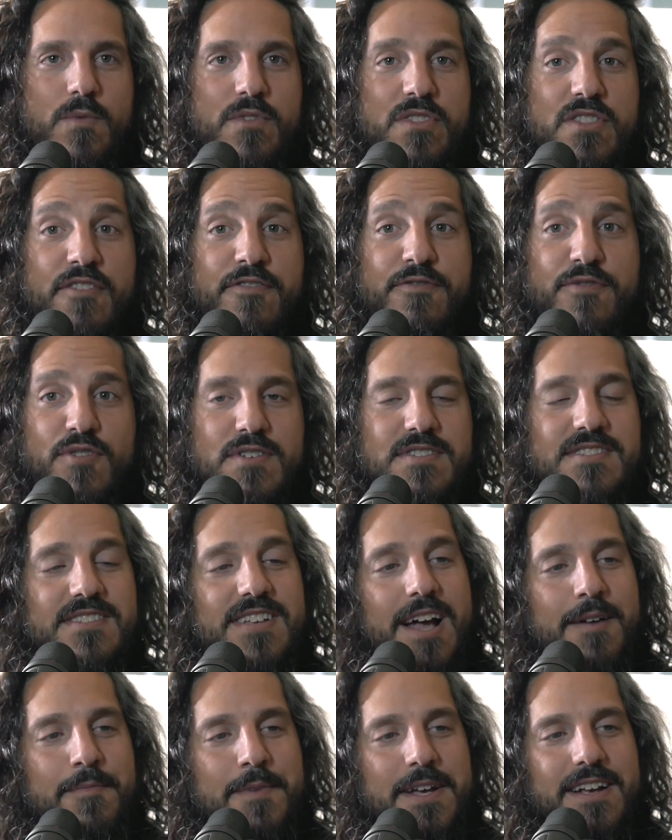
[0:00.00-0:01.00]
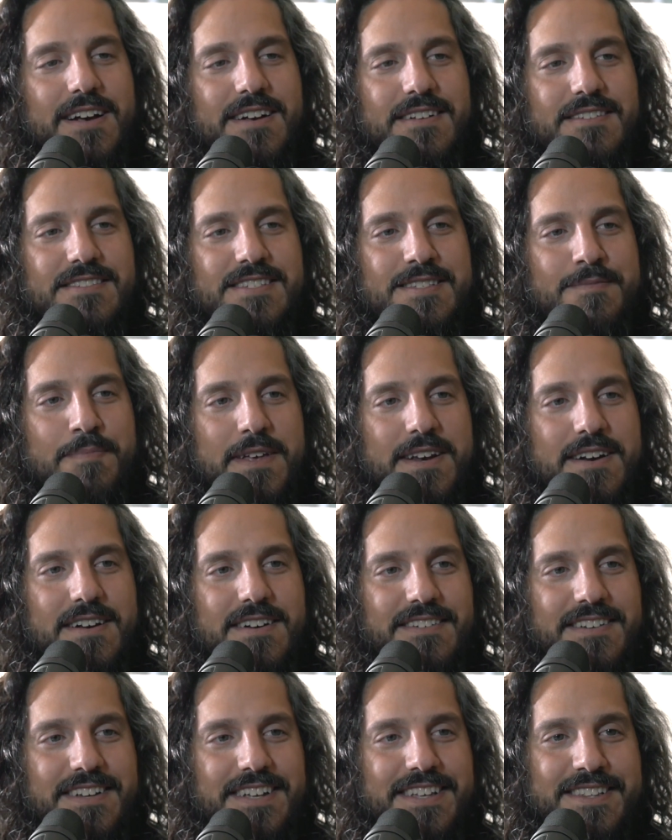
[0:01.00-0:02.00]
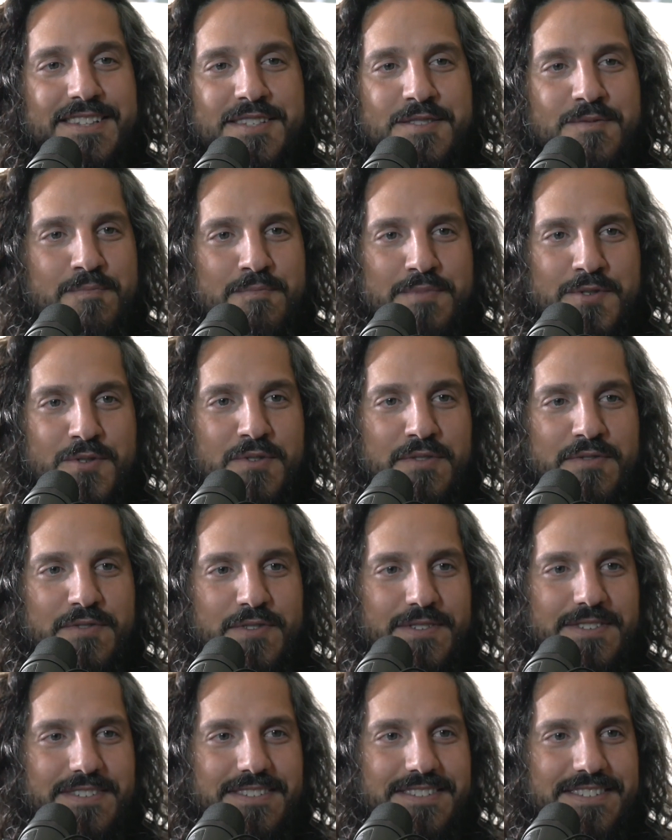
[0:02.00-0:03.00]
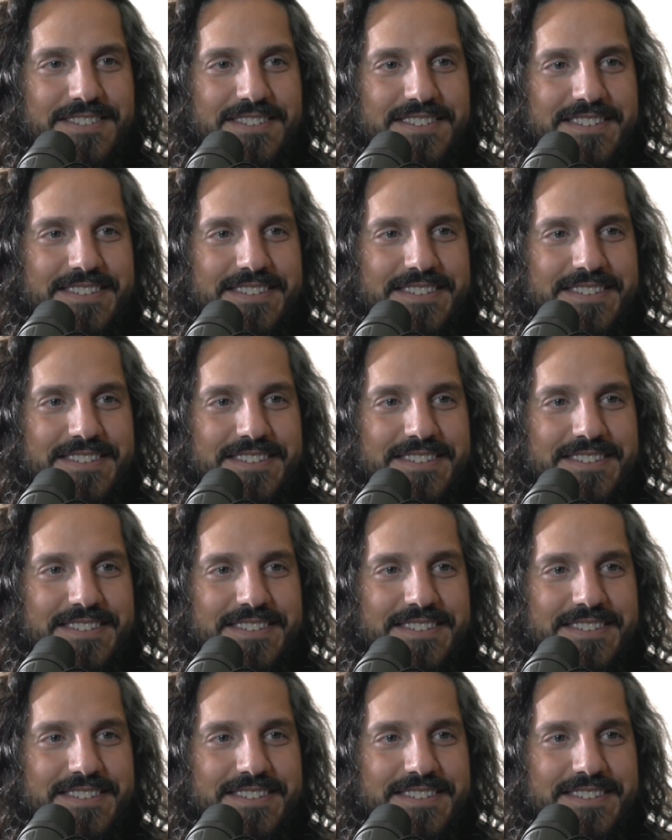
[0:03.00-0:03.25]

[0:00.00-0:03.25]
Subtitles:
The first time I got spit on in this beautiful